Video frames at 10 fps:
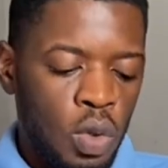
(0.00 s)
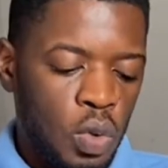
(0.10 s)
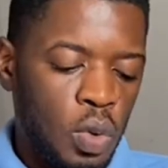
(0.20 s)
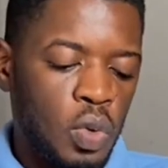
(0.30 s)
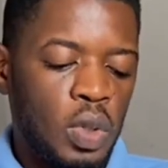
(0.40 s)

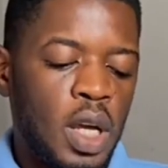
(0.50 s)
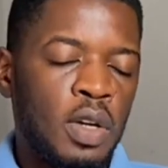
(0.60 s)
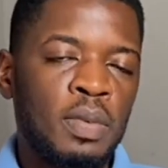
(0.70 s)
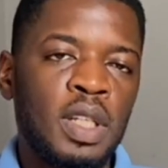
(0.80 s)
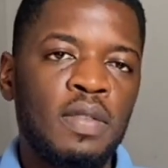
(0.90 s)
So today
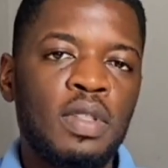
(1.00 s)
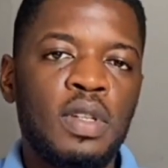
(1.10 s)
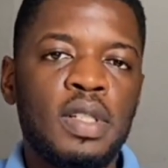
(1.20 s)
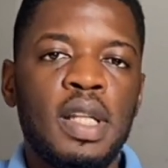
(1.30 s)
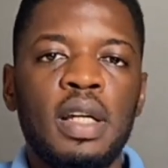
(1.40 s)
I'll be giving
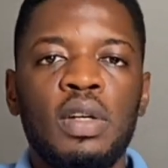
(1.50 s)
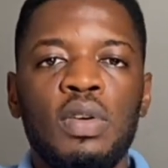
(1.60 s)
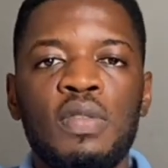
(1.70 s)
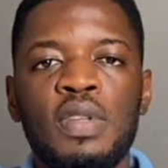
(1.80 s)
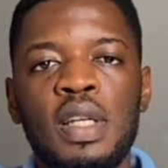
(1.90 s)
us like a
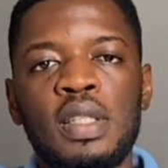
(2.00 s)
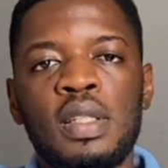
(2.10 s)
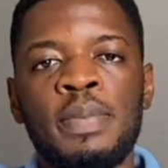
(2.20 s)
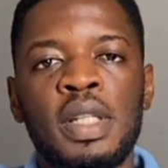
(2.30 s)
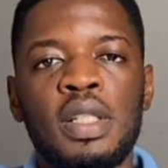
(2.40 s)
rough
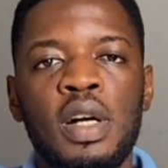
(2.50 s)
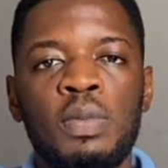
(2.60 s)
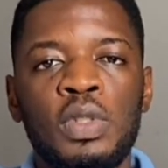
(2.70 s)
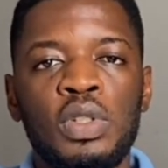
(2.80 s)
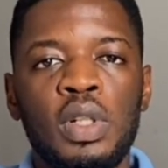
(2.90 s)
estimate how
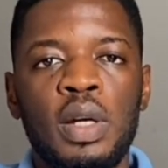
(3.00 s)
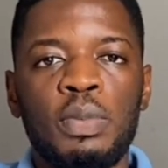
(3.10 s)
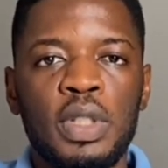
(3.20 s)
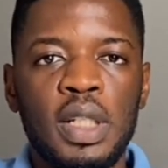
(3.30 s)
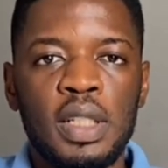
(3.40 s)
much you can
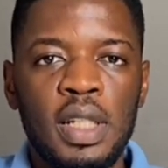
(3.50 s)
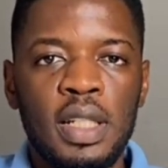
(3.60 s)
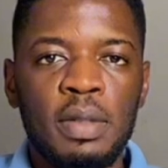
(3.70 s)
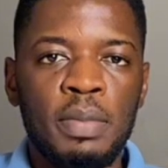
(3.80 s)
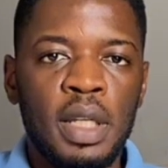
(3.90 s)

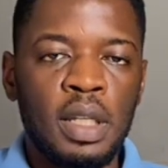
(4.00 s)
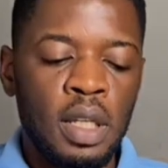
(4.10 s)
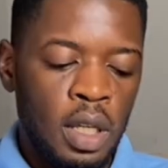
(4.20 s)
potentially make